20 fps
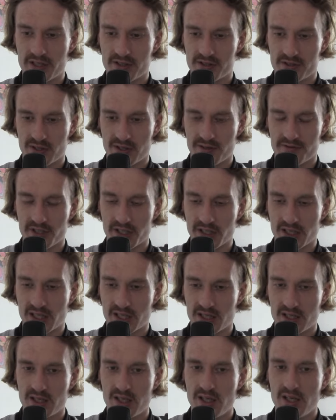So I think that
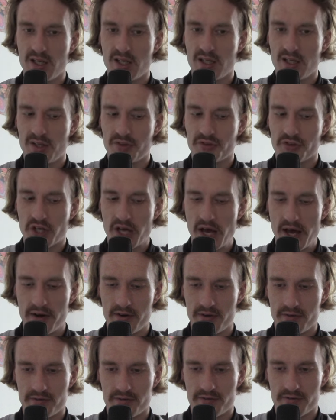kind of